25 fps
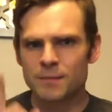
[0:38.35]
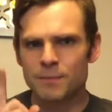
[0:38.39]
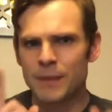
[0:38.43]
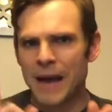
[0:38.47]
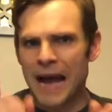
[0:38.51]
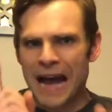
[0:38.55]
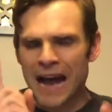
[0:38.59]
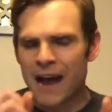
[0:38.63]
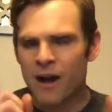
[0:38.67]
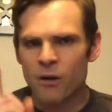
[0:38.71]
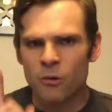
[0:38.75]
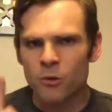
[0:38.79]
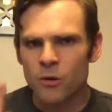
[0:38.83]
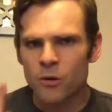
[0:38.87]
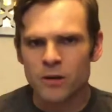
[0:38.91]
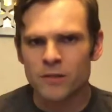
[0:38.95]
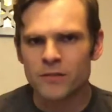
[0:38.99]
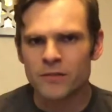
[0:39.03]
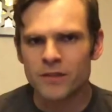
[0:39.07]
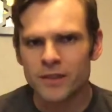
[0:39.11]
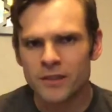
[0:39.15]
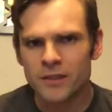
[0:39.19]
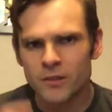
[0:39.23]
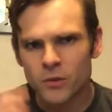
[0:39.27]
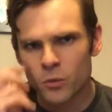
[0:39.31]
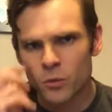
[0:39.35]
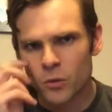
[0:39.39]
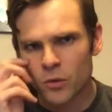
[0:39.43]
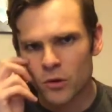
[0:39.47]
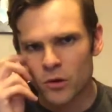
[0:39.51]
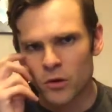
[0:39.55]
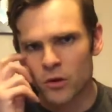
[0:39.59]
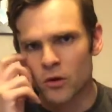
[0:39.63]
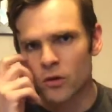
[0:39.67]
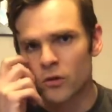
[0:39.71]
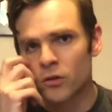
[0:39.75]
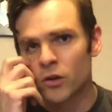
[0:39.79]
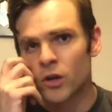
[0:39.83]
powers in the
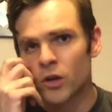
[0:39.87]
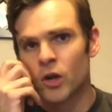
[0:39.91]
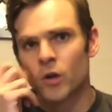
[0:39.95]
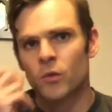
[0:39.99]
world